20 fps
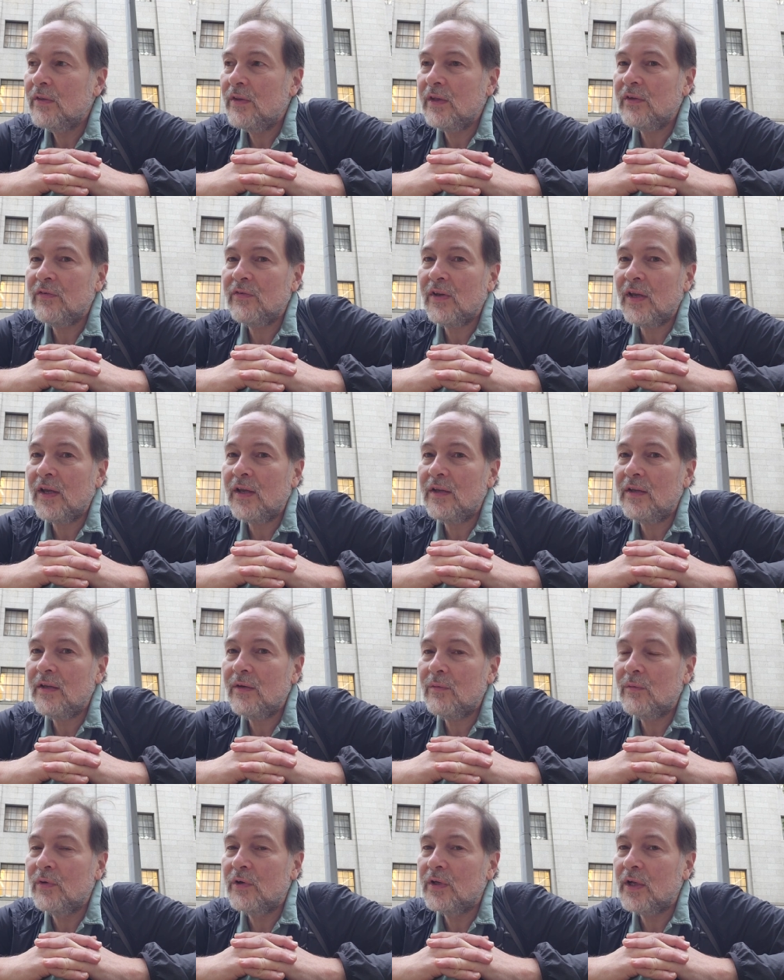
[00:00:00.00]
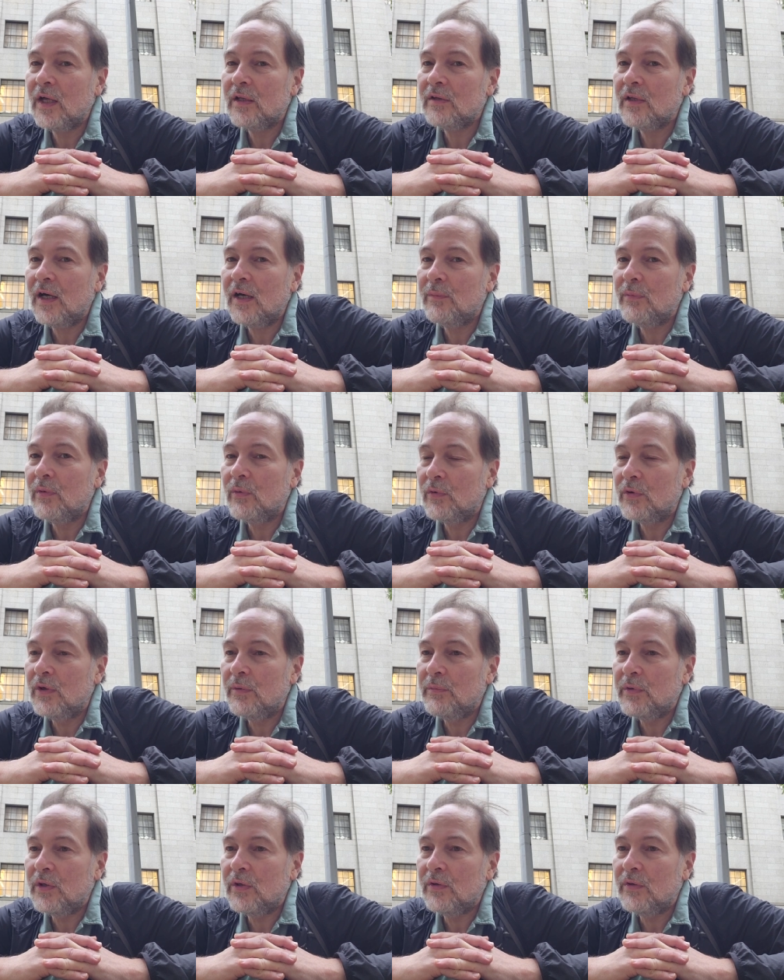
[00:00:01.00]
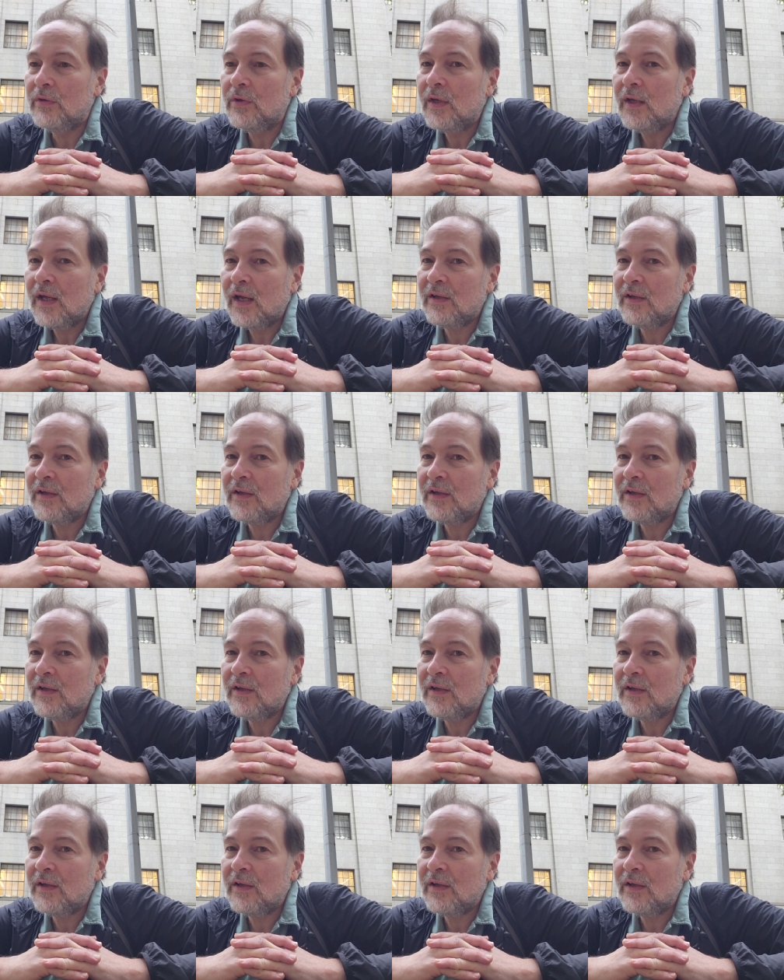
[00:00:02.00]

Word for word: they said, we're not liable, we're immune.